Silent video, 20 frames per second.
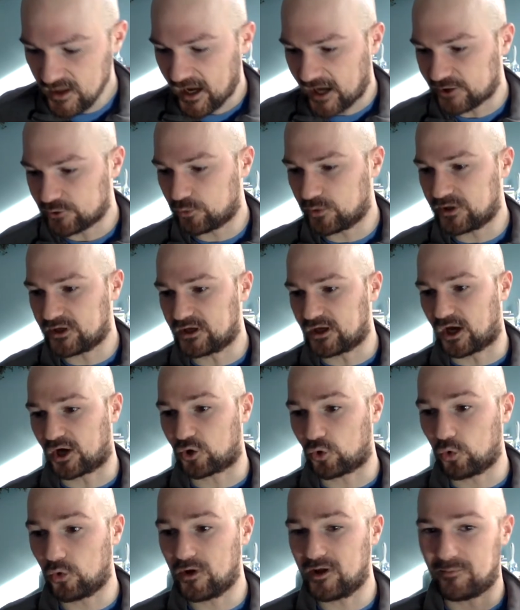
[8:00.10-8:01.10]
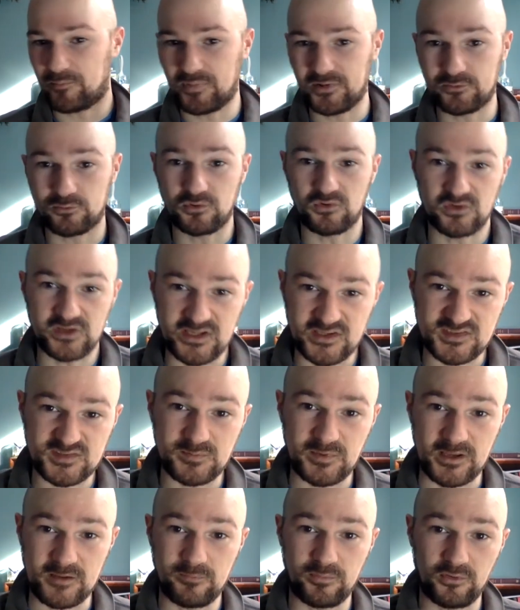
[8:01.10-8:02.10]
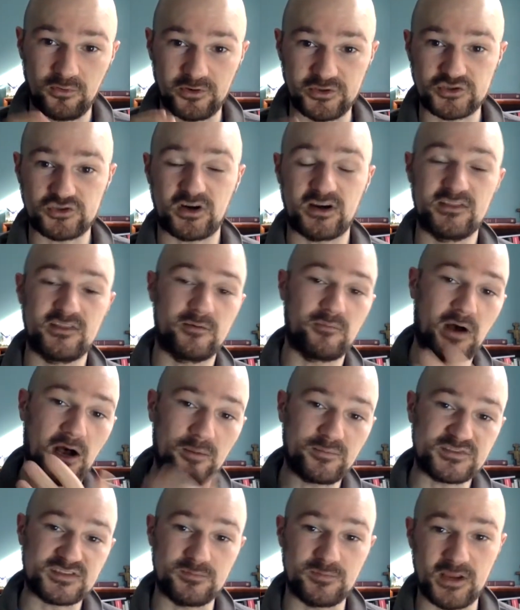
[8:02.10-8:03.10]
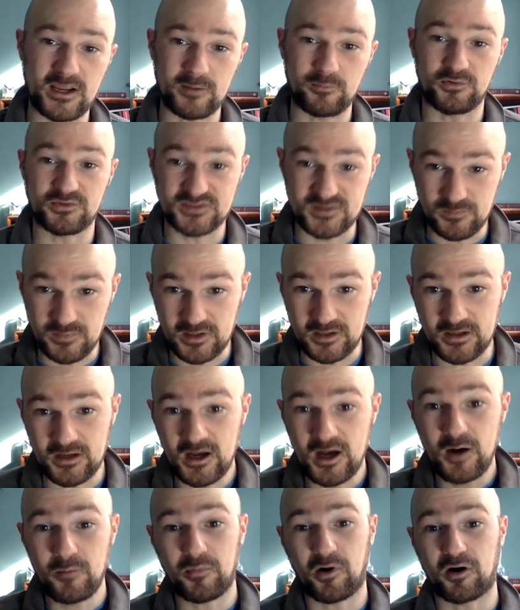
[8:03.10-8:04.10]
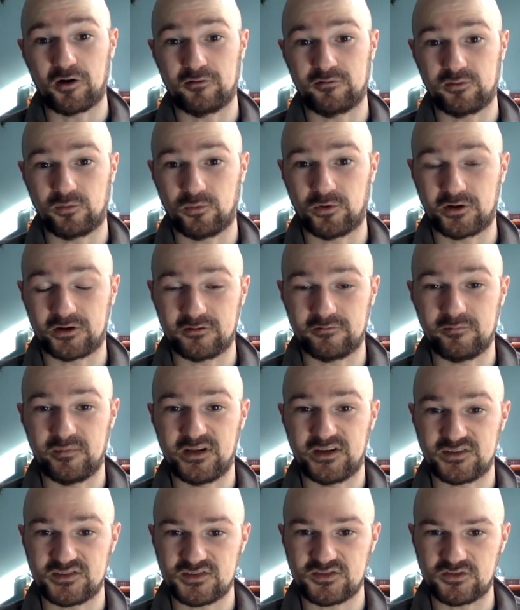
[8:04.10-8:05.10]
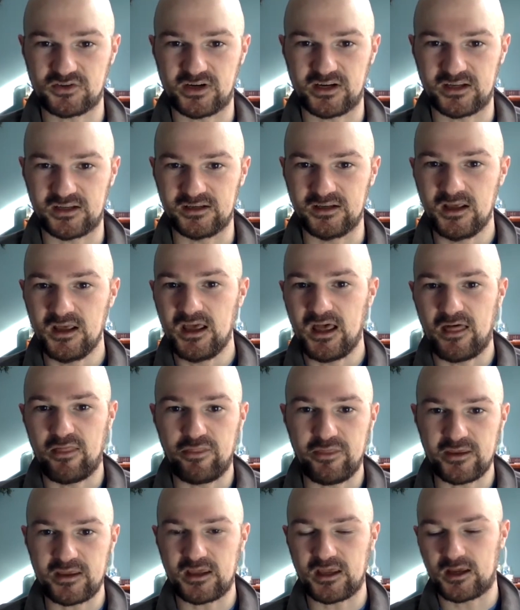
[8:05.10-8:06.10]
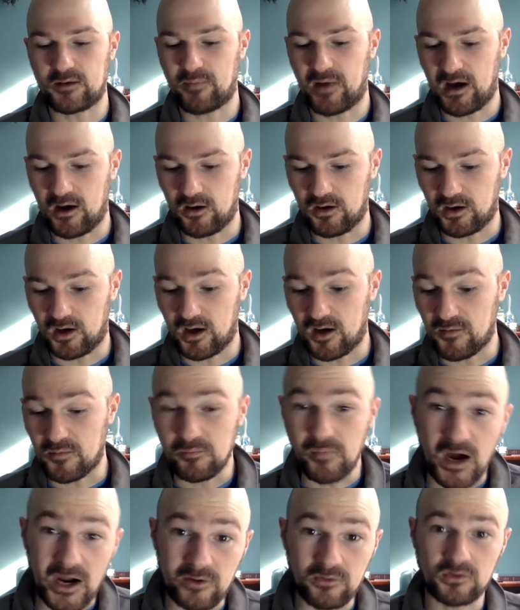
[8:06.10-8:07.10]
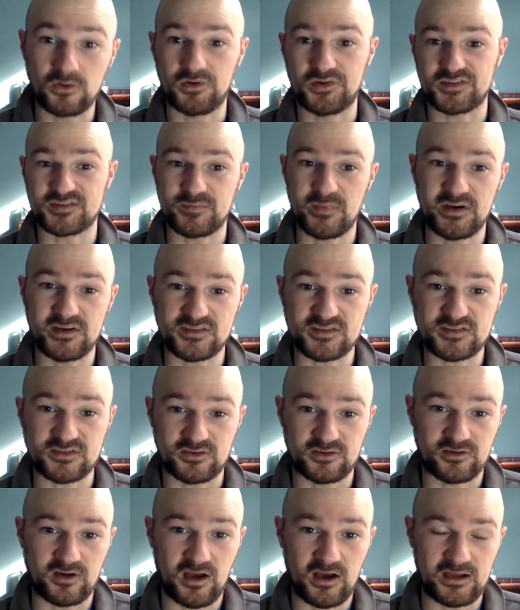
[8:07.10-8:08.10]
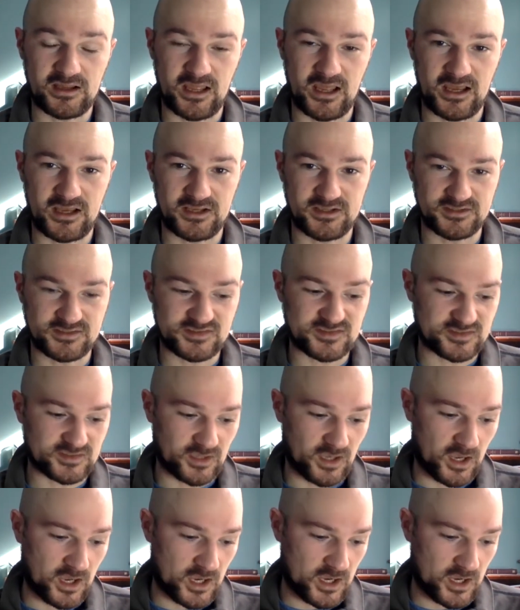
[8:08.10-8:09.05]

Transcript: equip and release people and train them up to be able to be part of the work of ministry? And thinking about my role as minister, not as